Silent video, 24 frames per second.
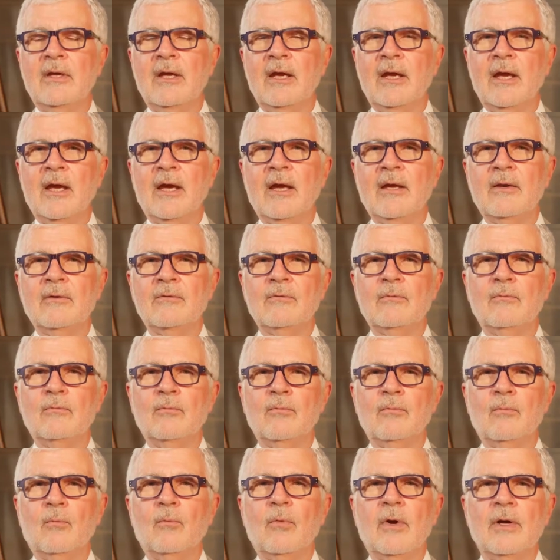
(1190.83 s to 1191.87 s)

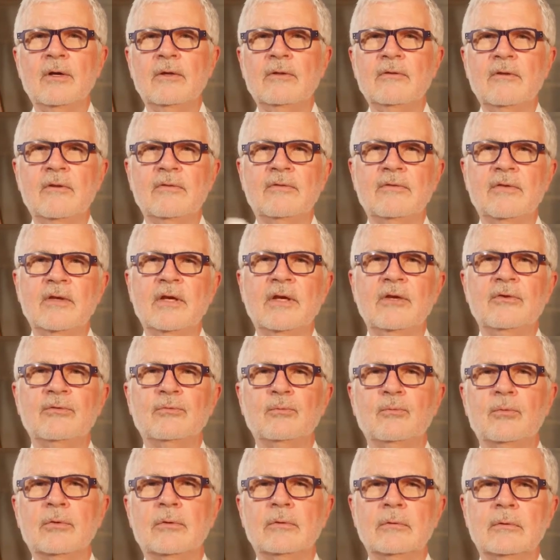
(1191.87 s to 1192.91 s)
And one of the things
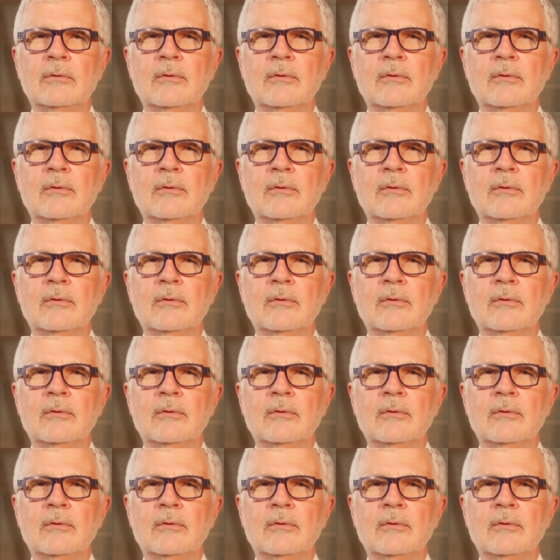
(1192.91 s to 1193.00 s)
we're